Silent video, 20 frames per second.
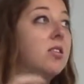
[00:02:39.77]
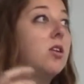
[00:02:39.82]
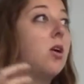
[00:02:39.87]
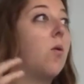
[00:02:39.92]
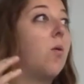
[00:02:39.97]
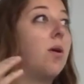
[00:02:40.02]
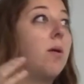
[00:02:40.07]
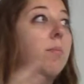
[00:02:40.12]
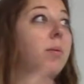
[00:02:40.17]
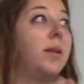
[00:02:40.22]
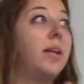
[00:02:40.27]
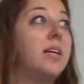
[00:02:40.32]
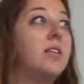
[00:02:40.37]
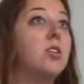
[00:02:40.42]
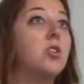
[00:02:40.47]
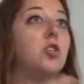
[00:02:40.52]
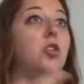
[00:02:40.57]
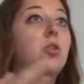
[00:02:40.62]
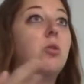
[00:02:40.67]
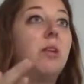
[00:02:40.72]
you don't want to plant
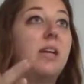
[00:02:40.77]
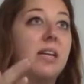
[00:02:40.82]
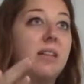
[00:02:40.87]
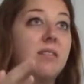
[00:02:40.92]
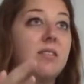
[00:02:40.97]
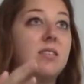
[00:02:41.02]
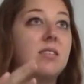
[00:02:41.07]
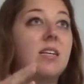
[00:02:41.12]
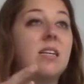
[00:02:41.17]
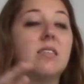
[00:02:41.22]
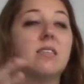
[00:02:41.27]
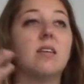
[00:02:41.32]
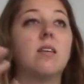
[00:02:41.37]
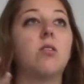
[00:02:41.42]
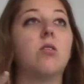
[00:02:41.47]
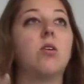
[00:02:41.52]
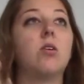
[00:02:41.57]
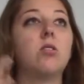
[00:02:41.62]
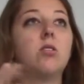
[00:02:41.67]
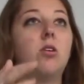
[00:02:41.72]
it too late in the season
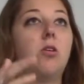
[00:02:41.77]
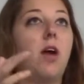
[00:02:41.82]
or else